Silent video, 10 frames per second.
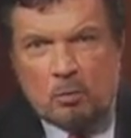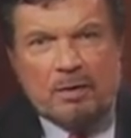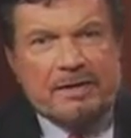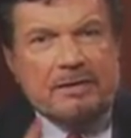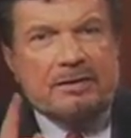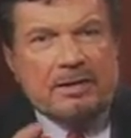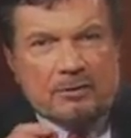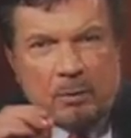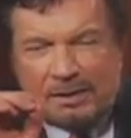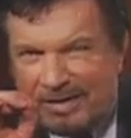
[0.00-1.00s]
within
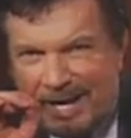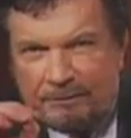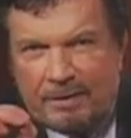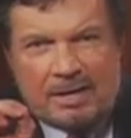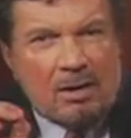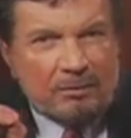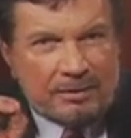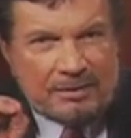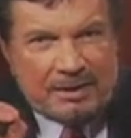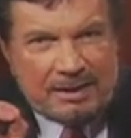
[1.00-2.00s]
six weeks, every known
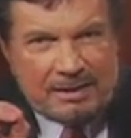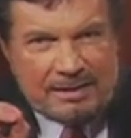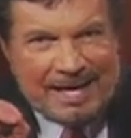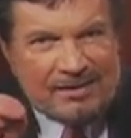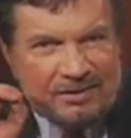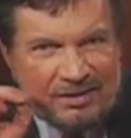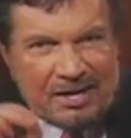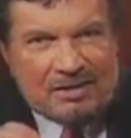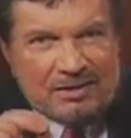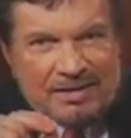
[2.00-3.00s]
disease has
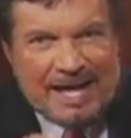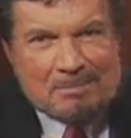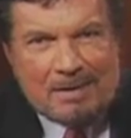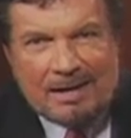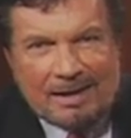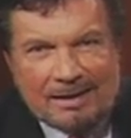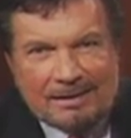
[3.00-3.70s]
touched that money.